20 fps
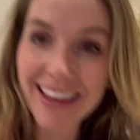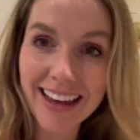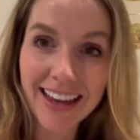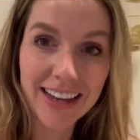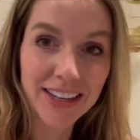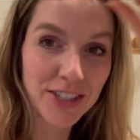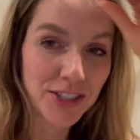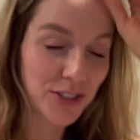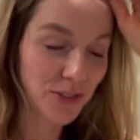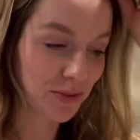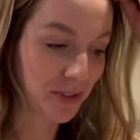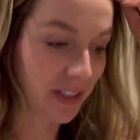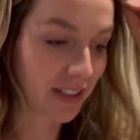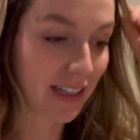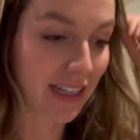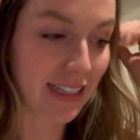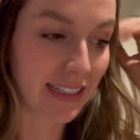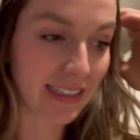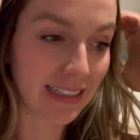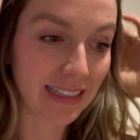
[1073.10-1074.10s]
I just
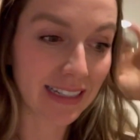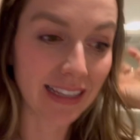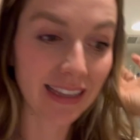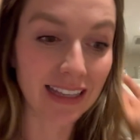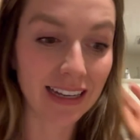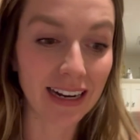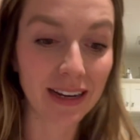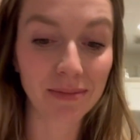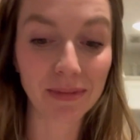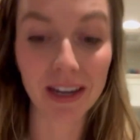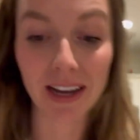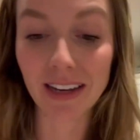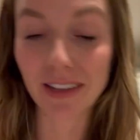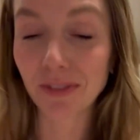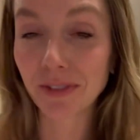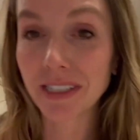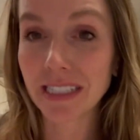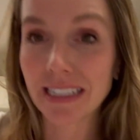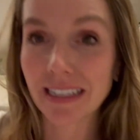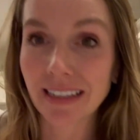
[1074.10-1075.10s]
realized that I'm kind of
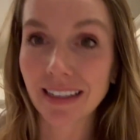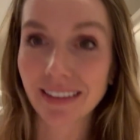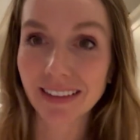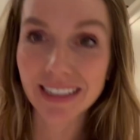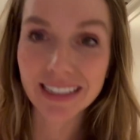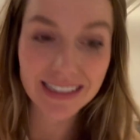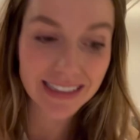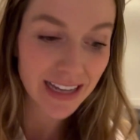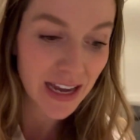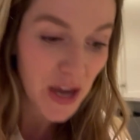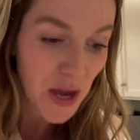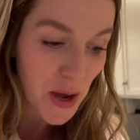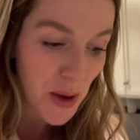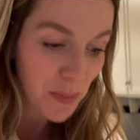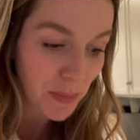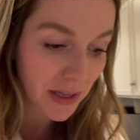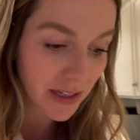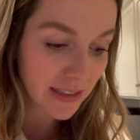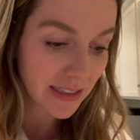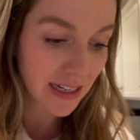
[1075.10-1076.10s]
ridiculous
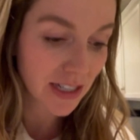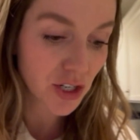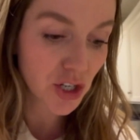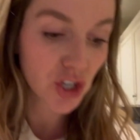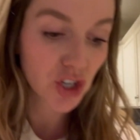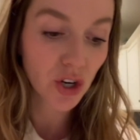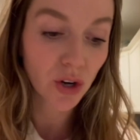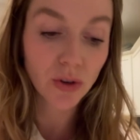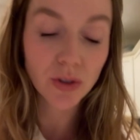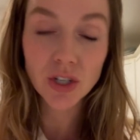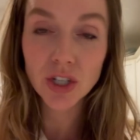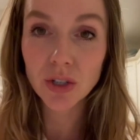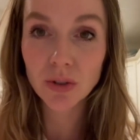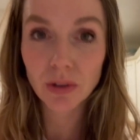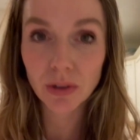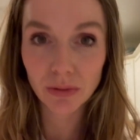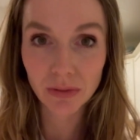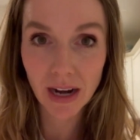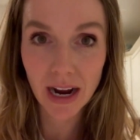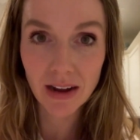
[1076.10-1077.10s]
because I showed you
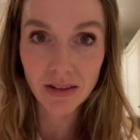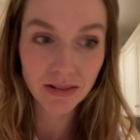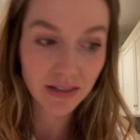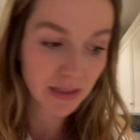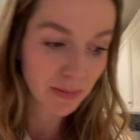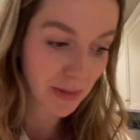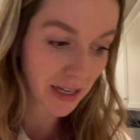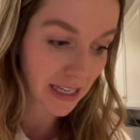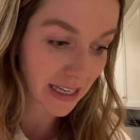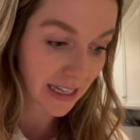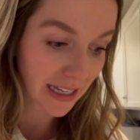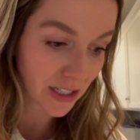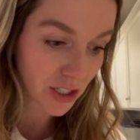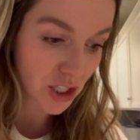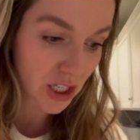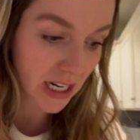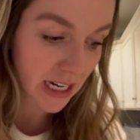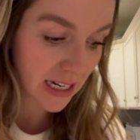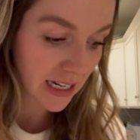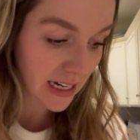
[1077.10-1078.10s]
around my
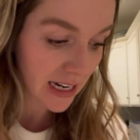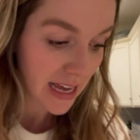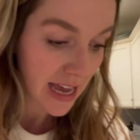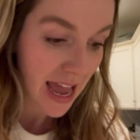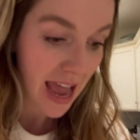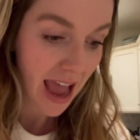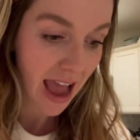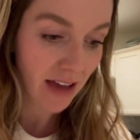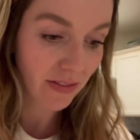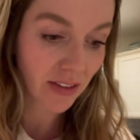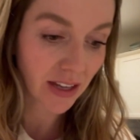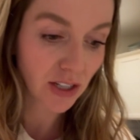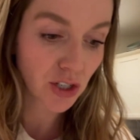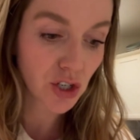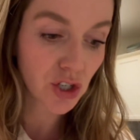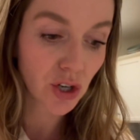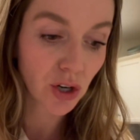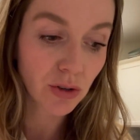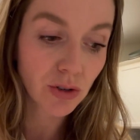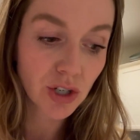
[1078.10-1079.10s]
kitchen and like
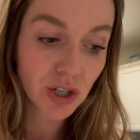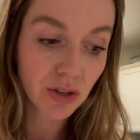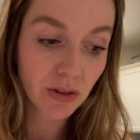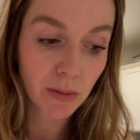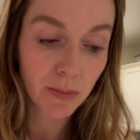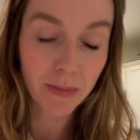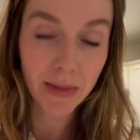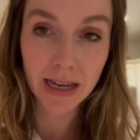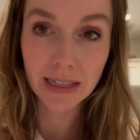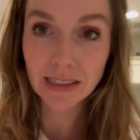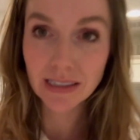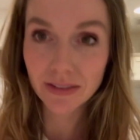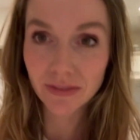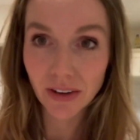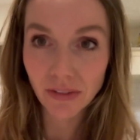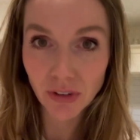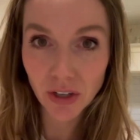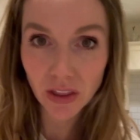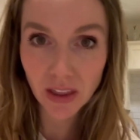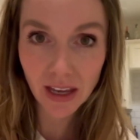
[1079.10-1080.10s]
showed you the mess of
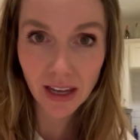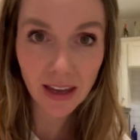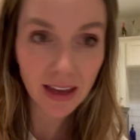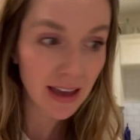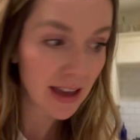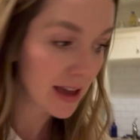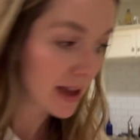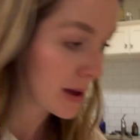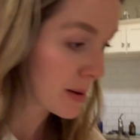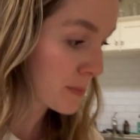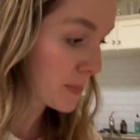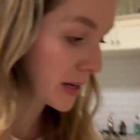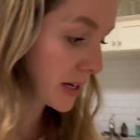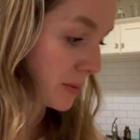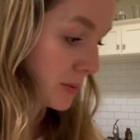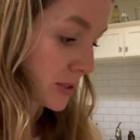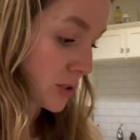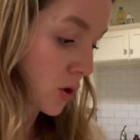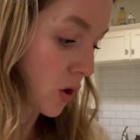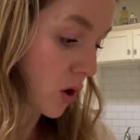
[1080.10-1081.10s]
everything, but it
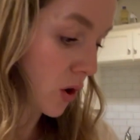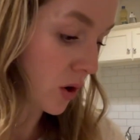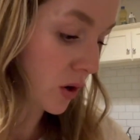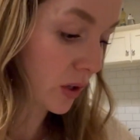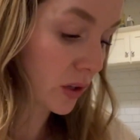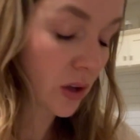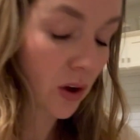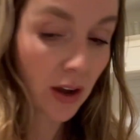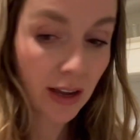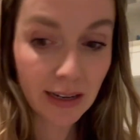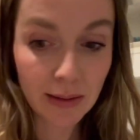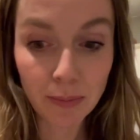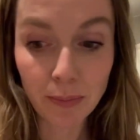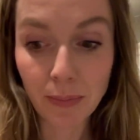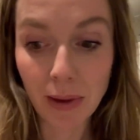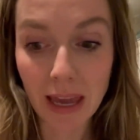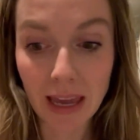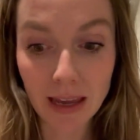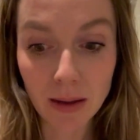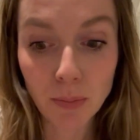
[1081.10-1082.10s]
was all on
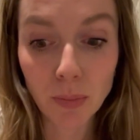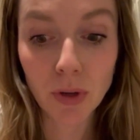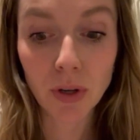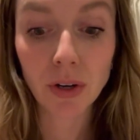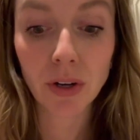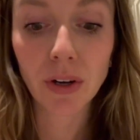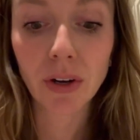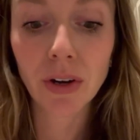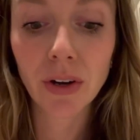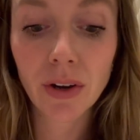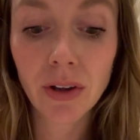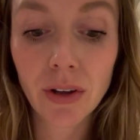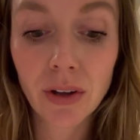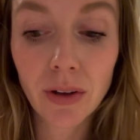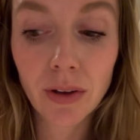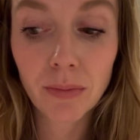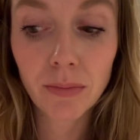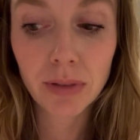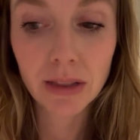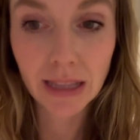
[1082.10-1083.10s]
paper
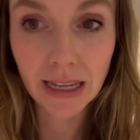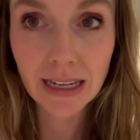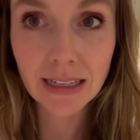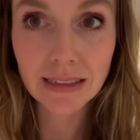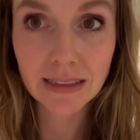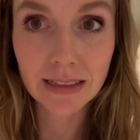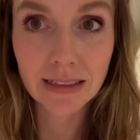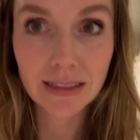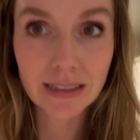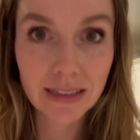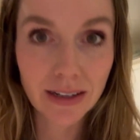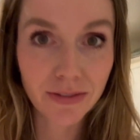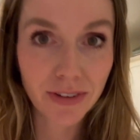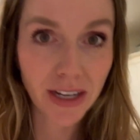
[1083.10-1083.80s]
plates and stuff.